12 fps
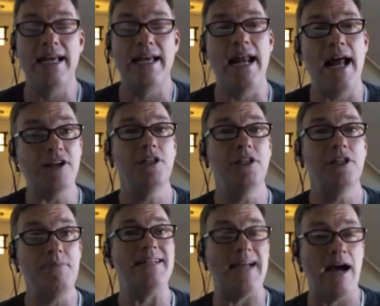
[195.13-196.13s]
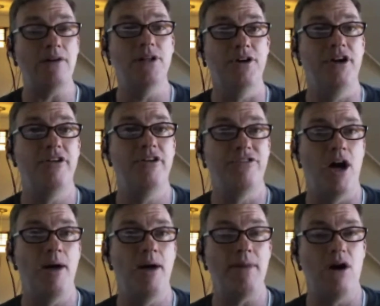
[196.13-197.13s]
can actually be downloaded
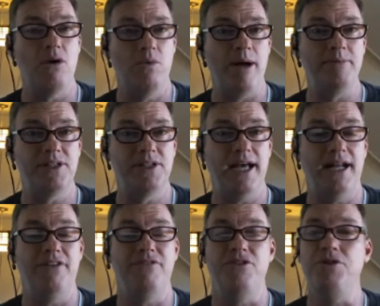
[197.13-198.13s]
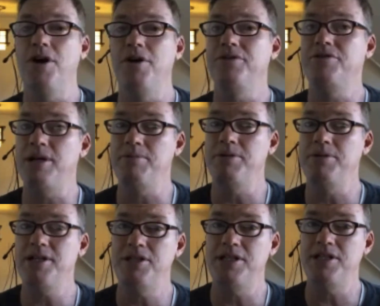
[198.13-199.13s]
from our website. If you go to
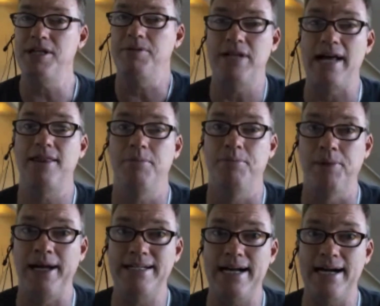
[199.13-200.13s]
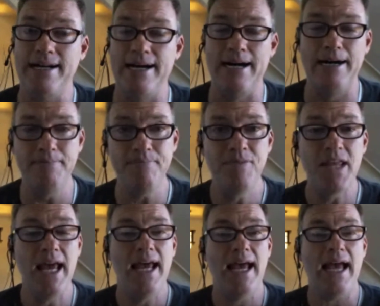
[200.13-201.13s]
www.thebrain.com
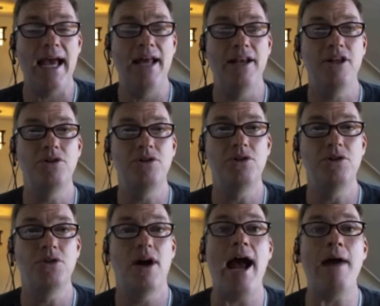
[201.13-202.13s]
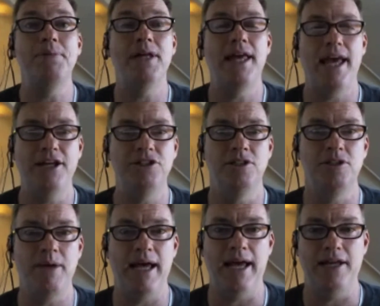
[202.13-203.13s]
and go to our
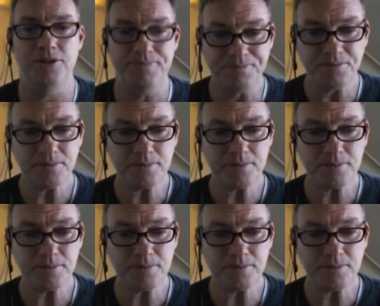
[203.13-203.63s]
applications page,